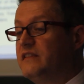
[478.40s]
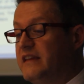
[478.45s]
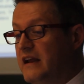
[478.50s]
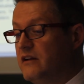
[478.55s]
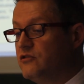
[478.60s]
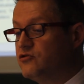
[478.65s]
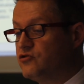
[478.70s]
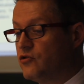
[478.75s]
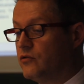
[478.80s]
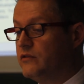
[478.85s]

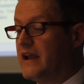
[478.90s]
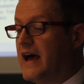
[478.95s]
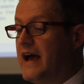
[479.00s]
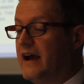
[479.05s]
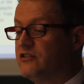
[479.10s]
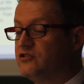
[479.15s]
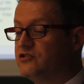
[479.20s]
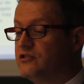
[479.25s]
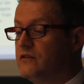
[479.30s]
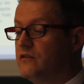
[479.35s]
10 joint
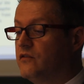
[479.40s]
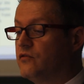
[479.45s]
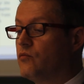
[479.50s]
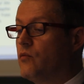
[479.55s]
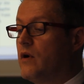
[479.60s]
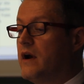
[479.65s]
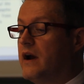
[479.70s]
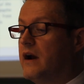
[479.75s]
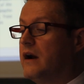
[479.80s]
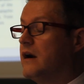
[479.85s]
actions
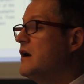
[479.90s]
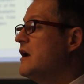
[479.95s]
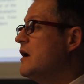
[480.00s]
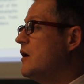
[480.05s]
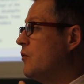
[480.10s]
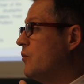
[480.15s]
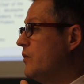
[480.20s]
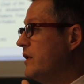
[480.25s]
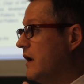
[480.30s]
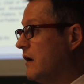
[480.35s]
where
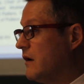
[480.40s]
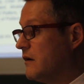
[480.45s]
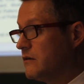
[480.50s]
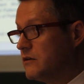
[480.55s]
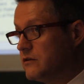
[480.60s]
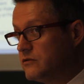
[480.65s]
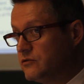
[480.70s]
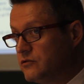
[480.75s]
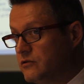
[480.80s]
we are